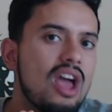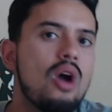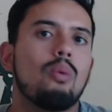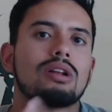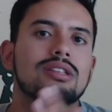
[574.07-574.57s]

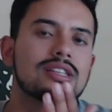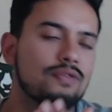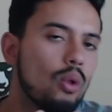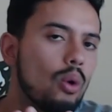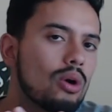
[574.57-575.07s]
What's his
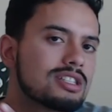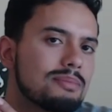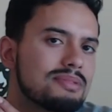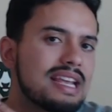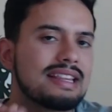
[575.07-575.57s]
floor? Some
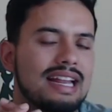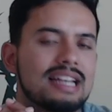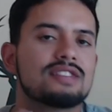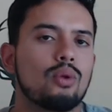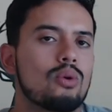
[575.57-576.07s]
saying that
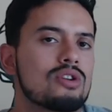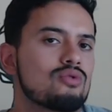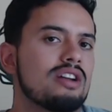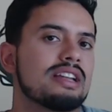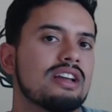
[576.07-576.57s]
his floor is
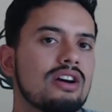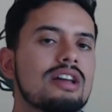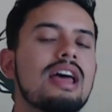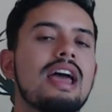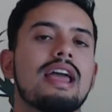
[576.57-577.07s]
Rodney Hood.